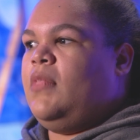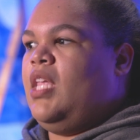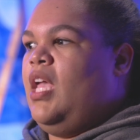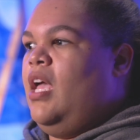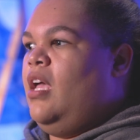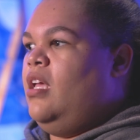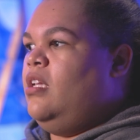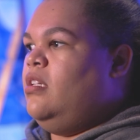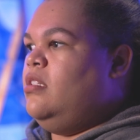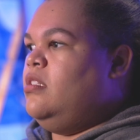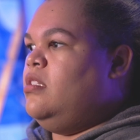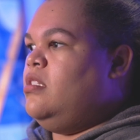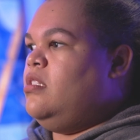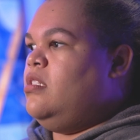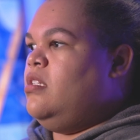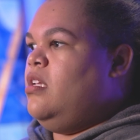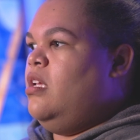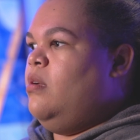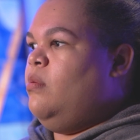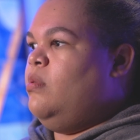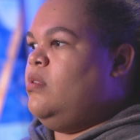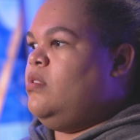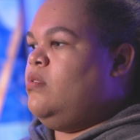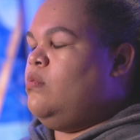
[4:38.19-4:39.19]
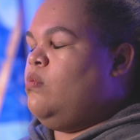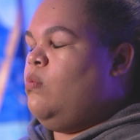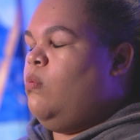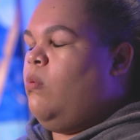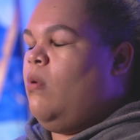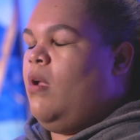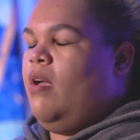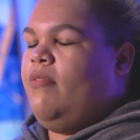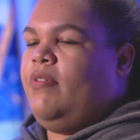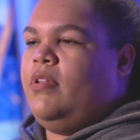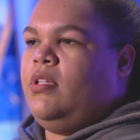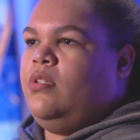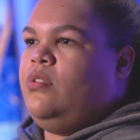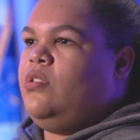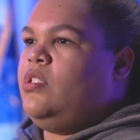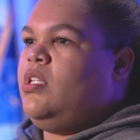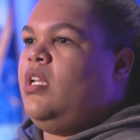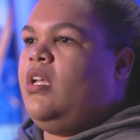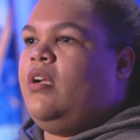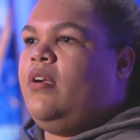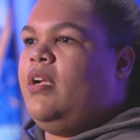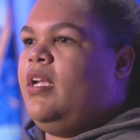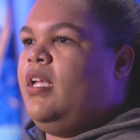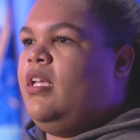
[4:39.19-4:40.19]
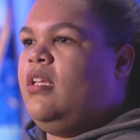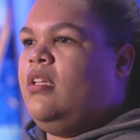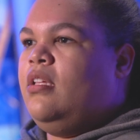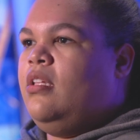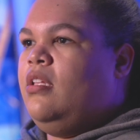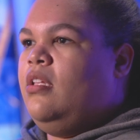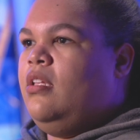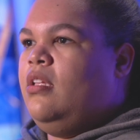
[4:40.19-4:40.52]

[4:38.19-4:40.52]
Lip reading: And it was revolutionary.